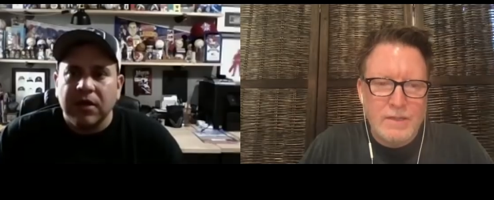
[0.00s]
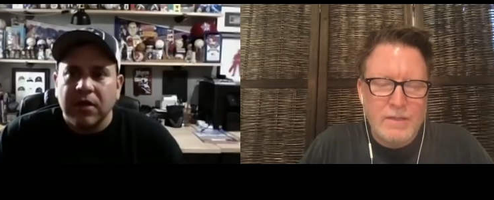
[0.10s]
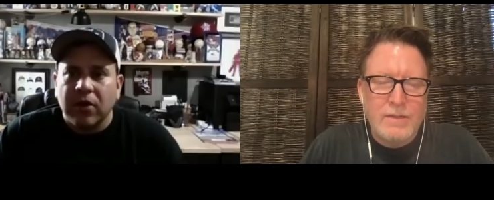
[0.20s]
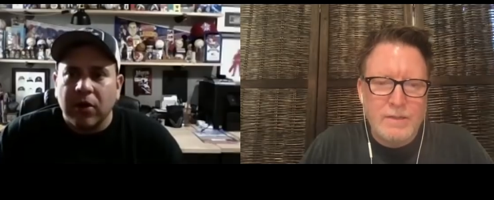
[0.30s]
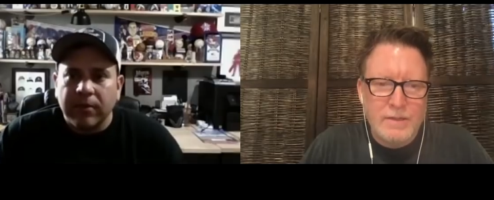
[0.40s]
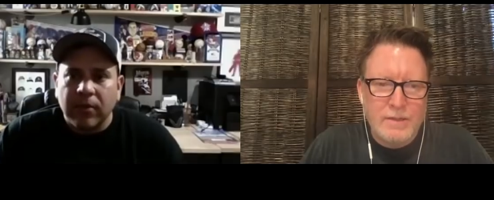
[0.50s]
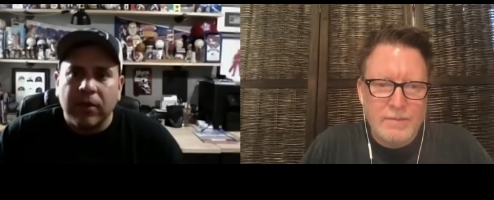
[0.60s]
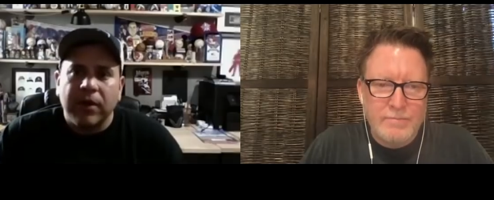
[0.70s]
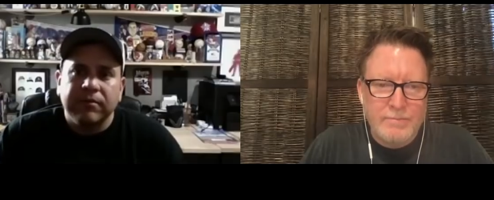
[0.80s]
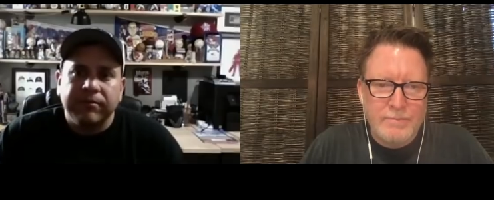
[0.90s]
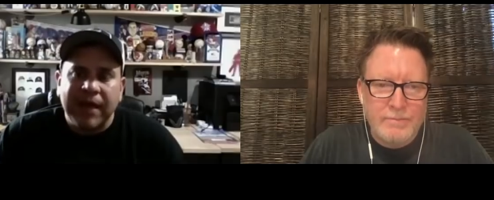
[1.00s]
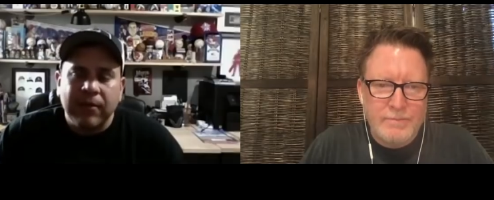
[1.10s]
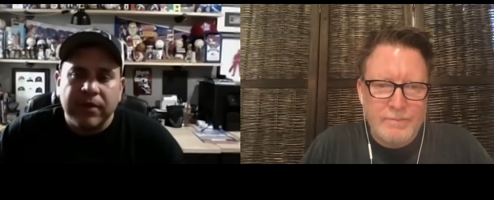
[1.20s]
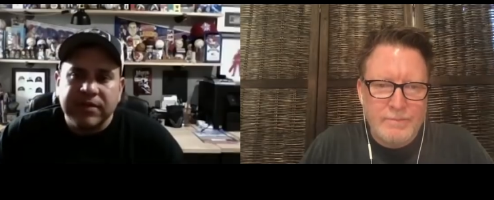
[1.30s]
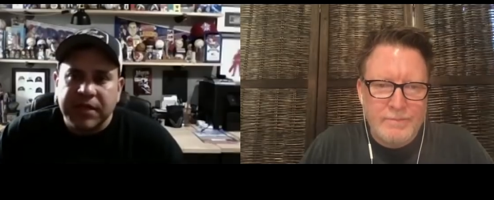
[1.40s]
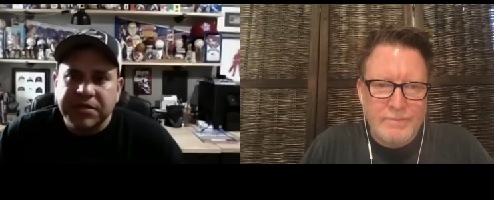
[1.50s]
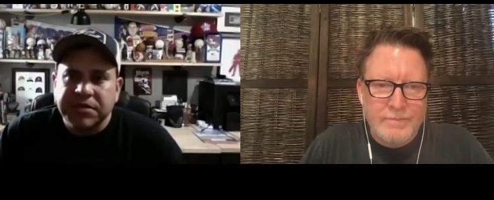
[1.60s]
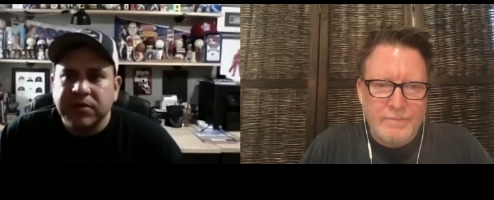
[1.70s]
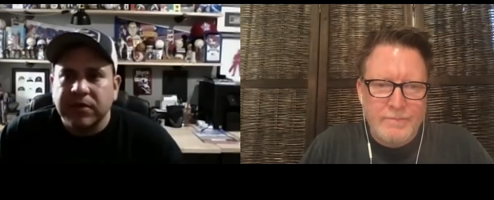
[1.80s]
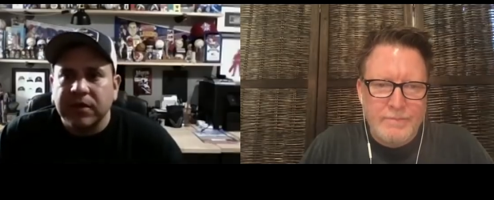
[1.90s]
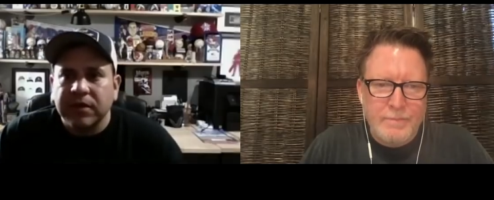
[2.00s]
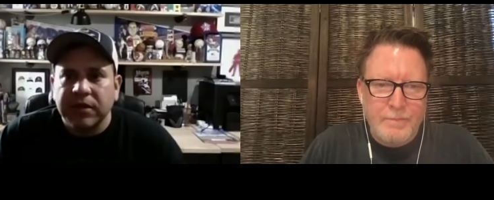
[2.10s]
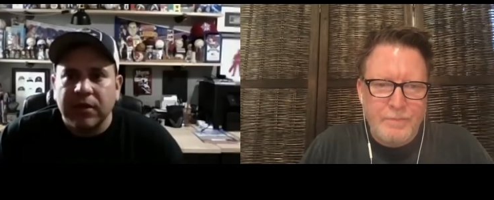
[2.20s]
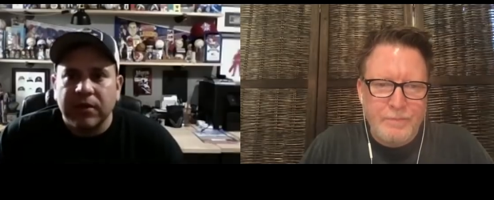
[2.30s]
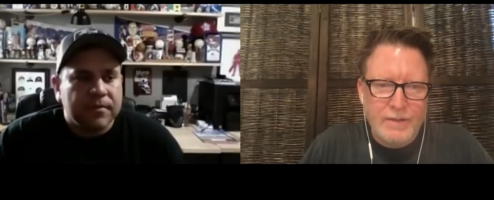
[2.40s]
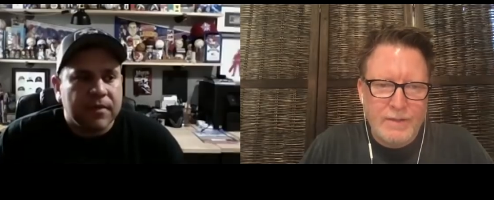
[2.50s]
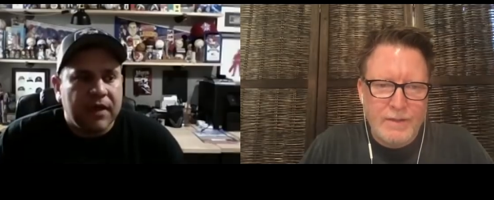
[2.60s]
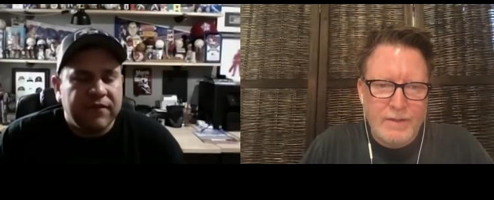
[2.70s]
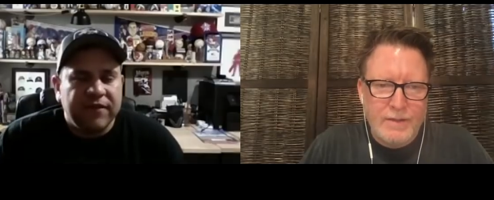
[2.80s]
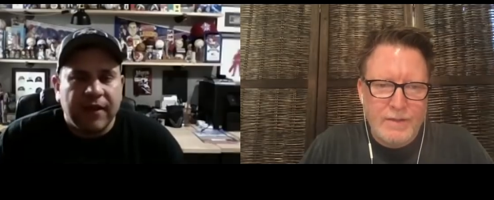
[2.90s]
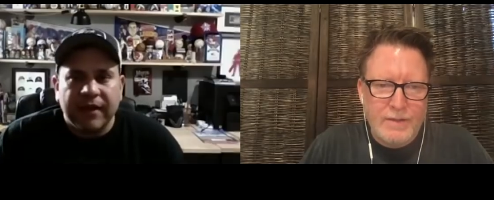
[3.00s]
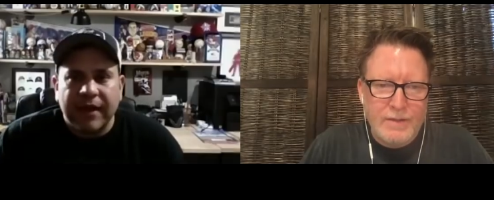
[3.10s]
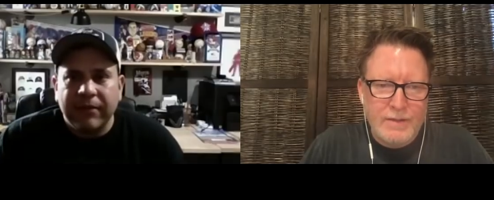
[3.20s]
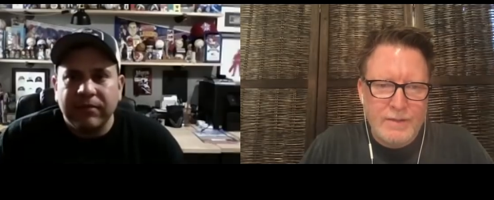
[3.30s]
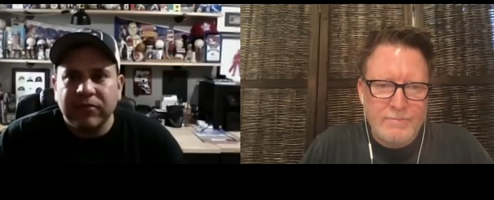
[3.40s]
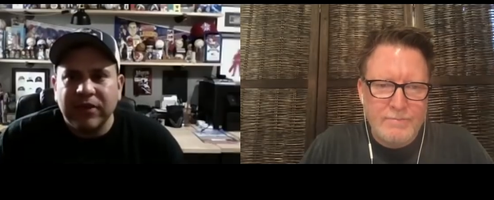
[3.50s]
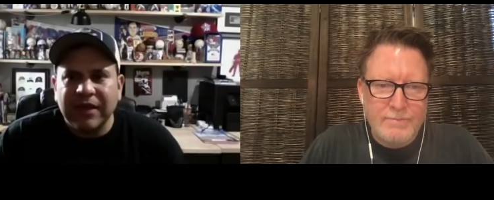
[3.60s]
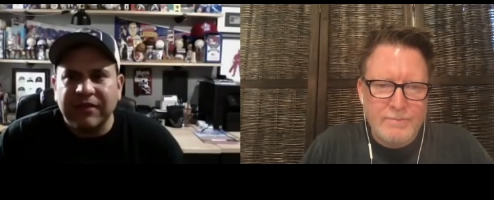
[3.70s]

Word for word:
Speaker 1: grow up more and pay more attention to her. You know, I felt like I really didn't